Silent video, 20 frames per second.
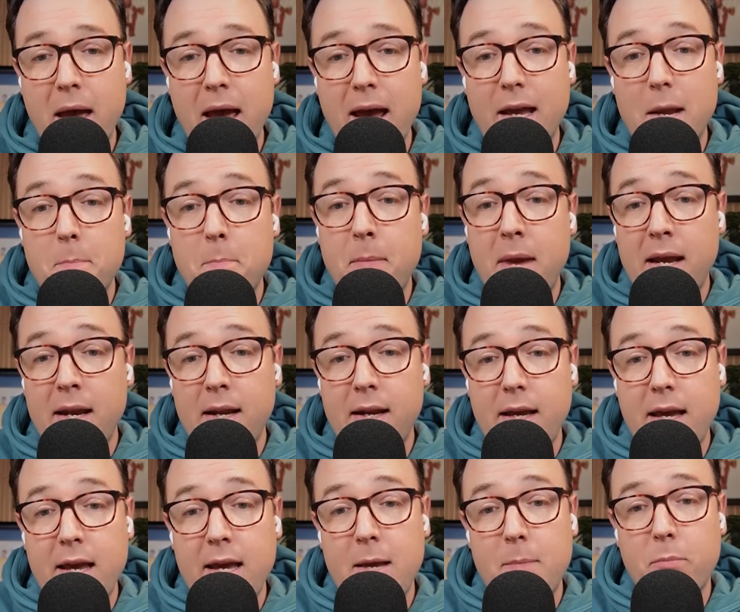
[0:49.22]
and made it a
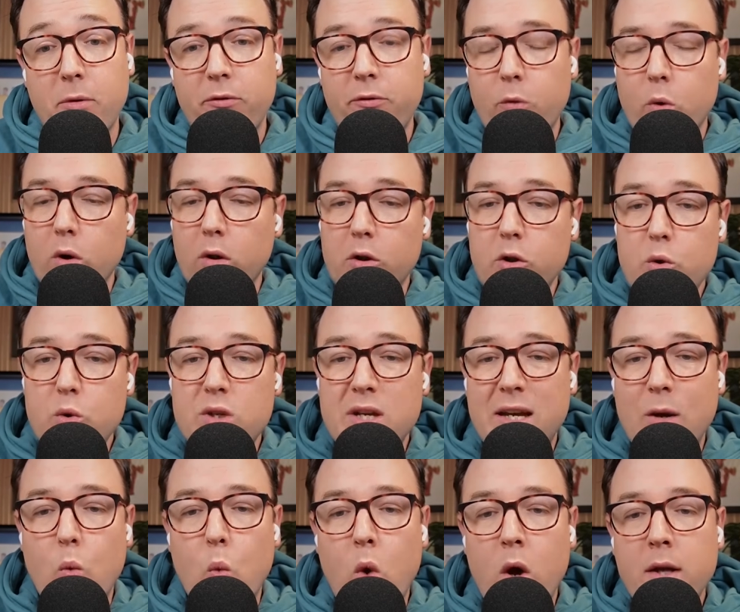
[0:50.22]
game before
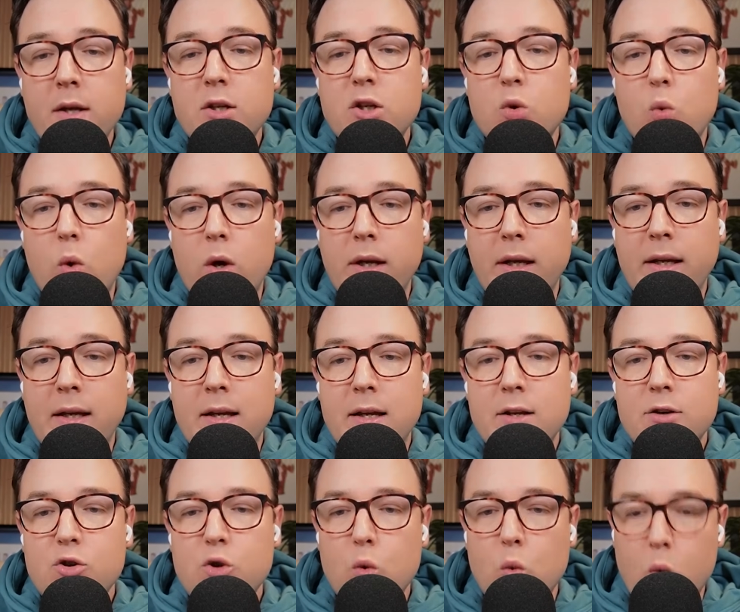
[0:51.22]
losing 120
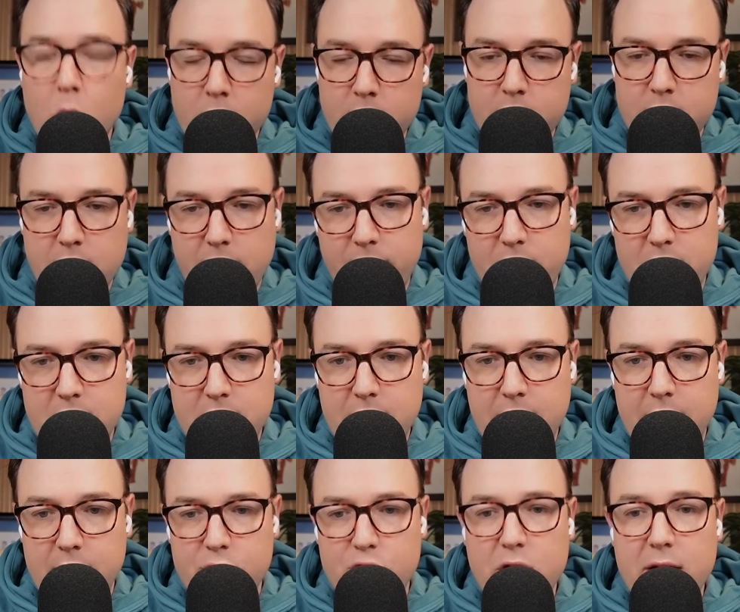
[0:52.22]
to
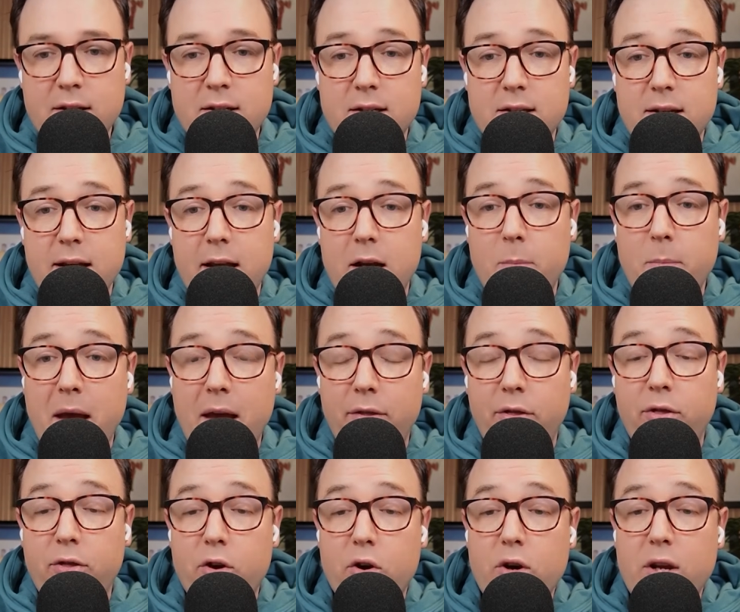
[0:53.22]
117. Jason Tatum had
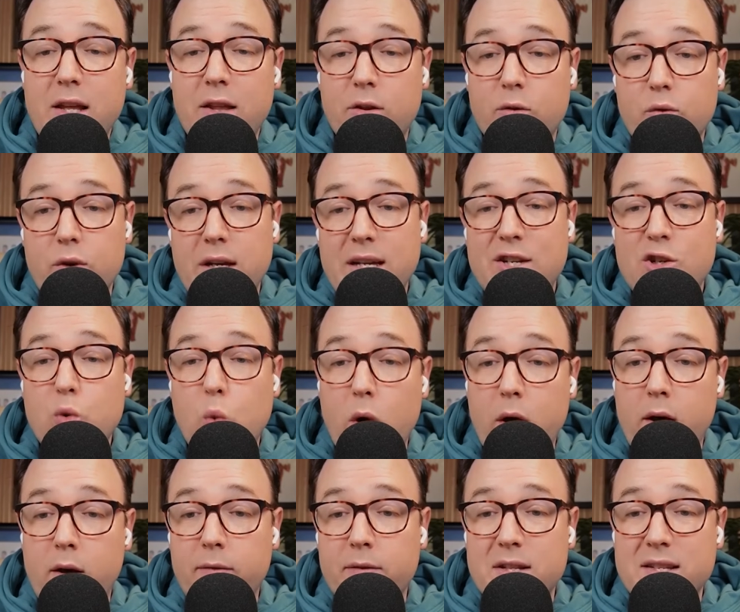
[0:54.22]
33,
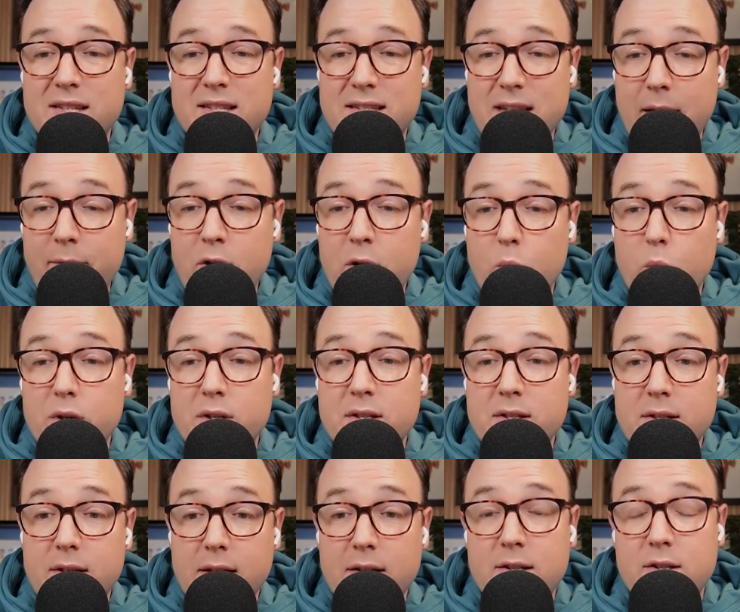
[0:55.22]
12, and 7 with
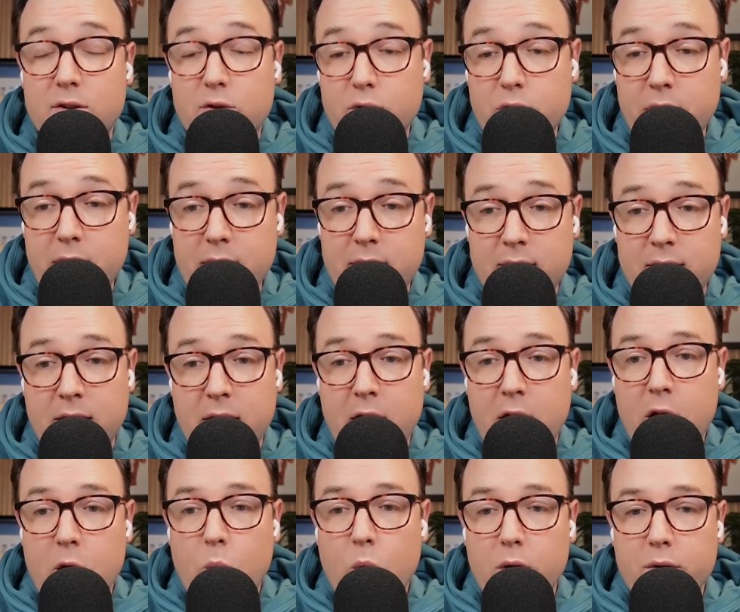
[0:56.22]
6 threes,
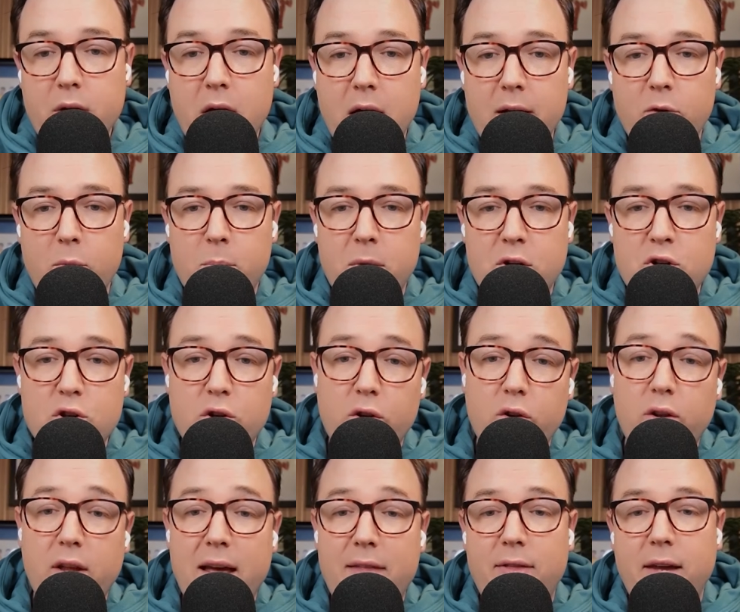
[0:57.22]
while Donovan Mitchell
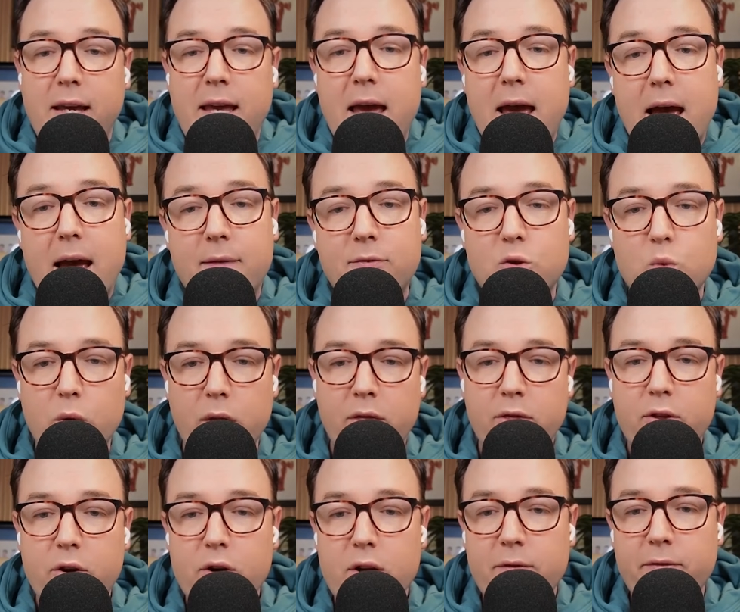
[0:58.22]
led the Cavs with
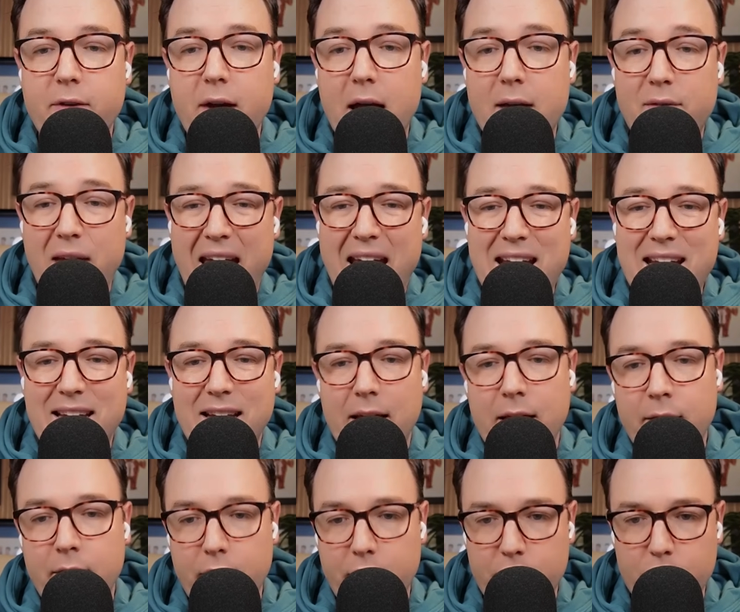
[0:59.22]
35, 8,
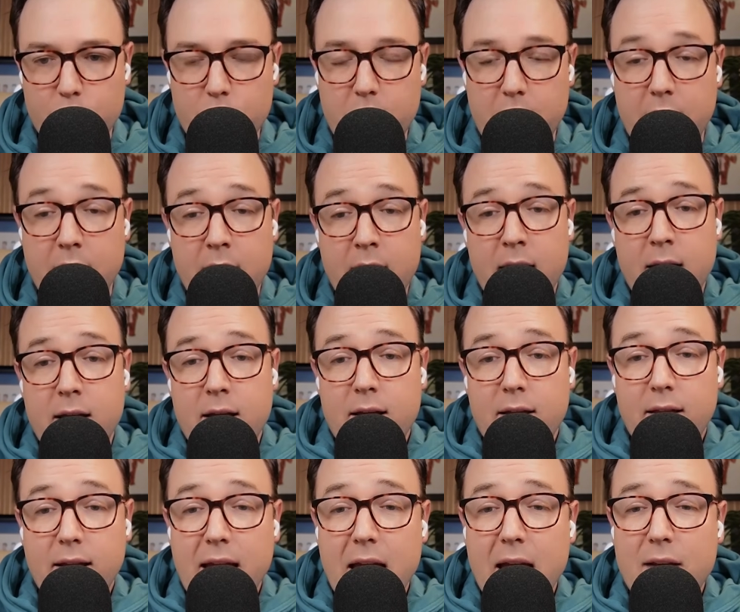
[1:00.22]
and 3.
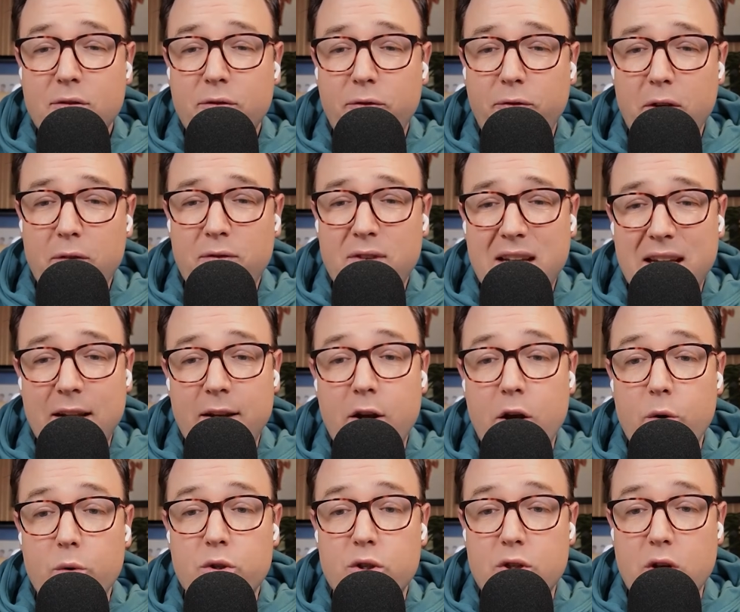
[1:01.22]
The Cavs'
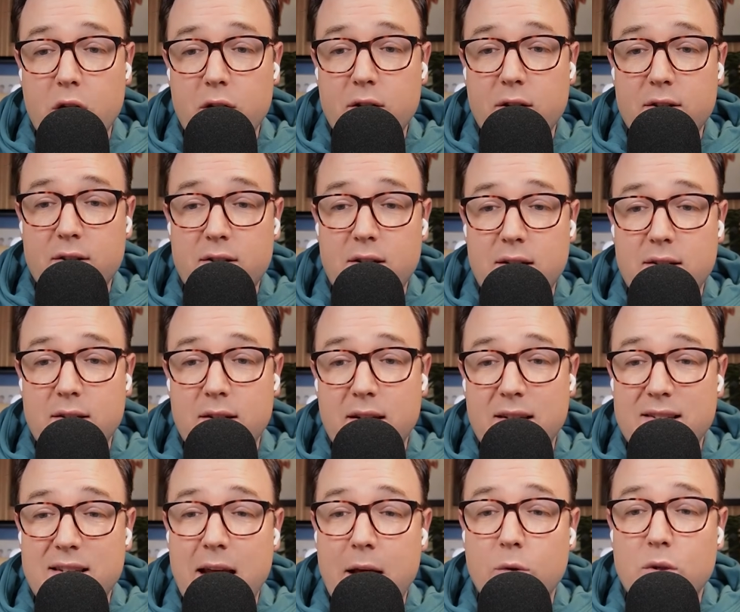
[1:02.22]
15-0 start to the season
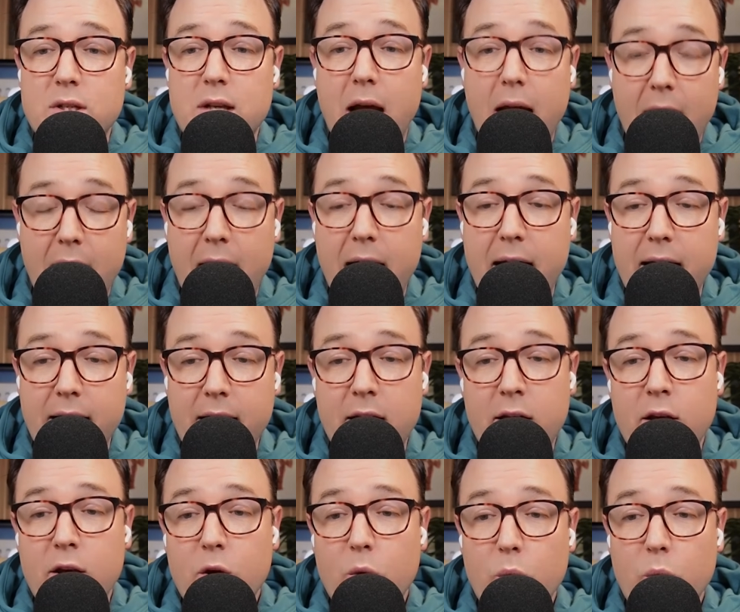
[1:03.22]
is now tied with